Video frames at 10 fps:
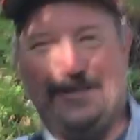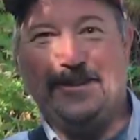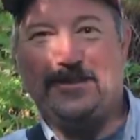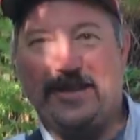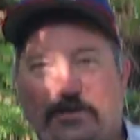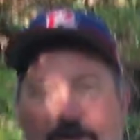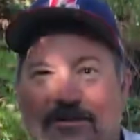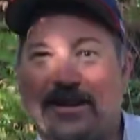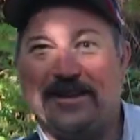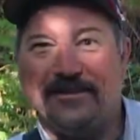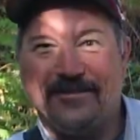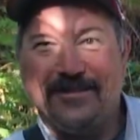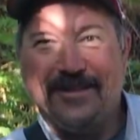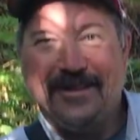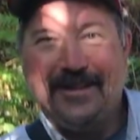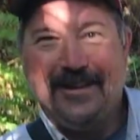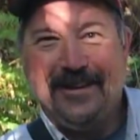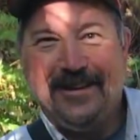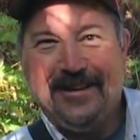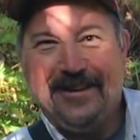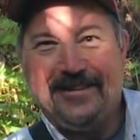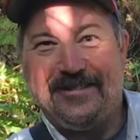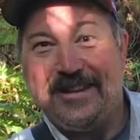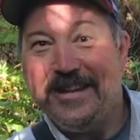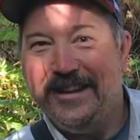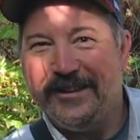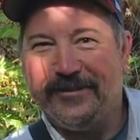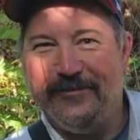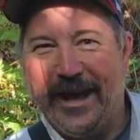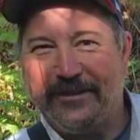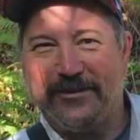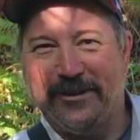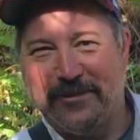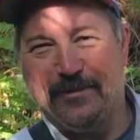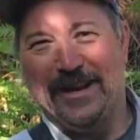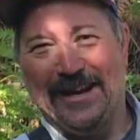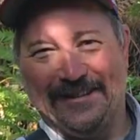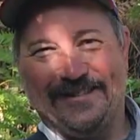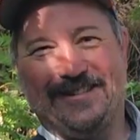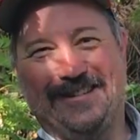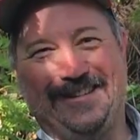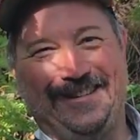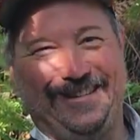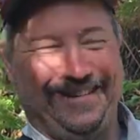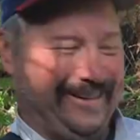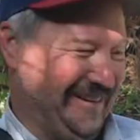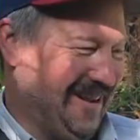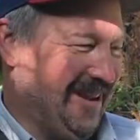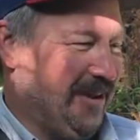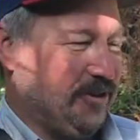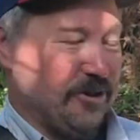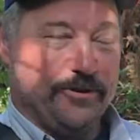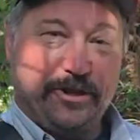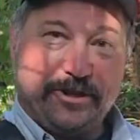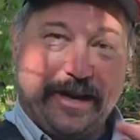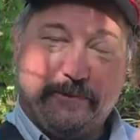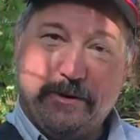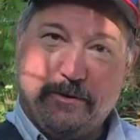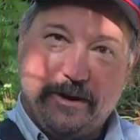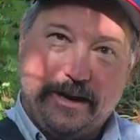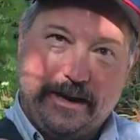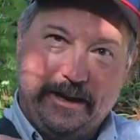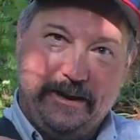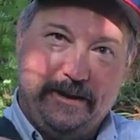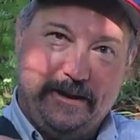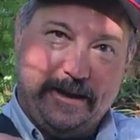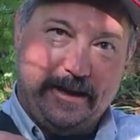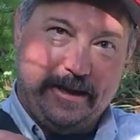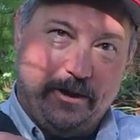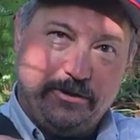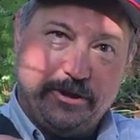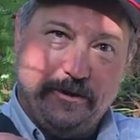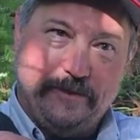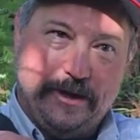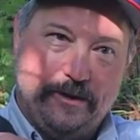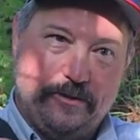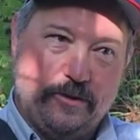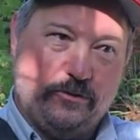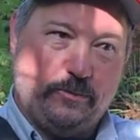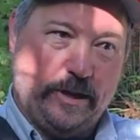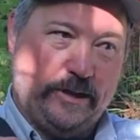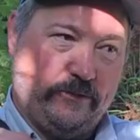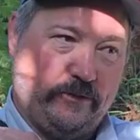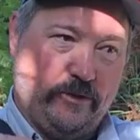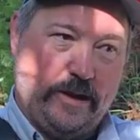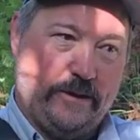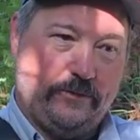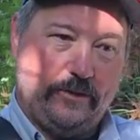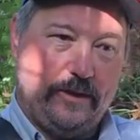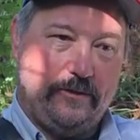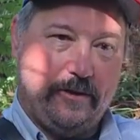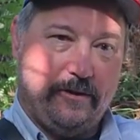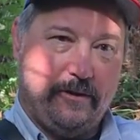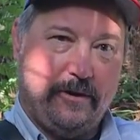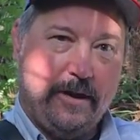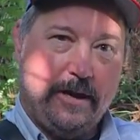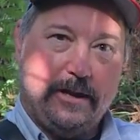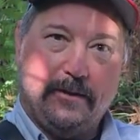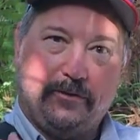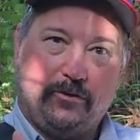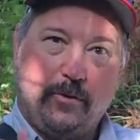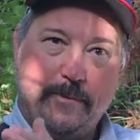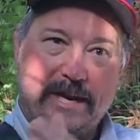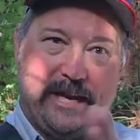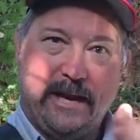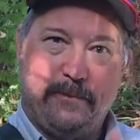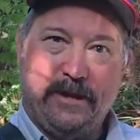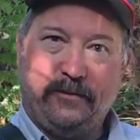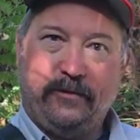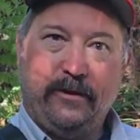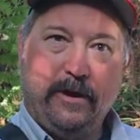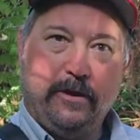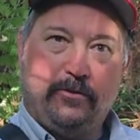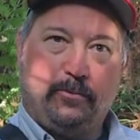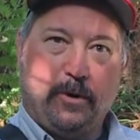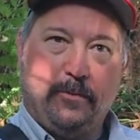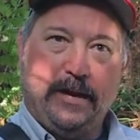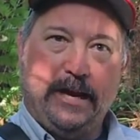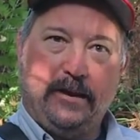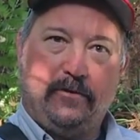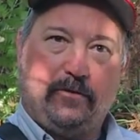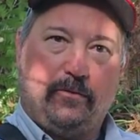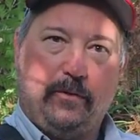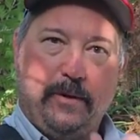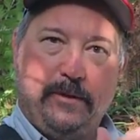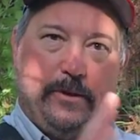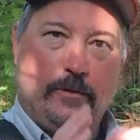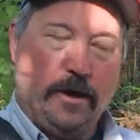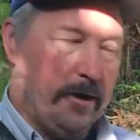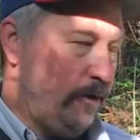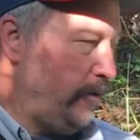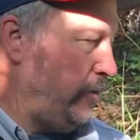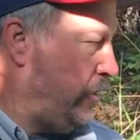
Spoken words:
This sequence is seedless vascular plants. So just like we were in the ocean over there, those plants don't have seeds either. They have swimming gametes. Sperm and eggs swim in the water.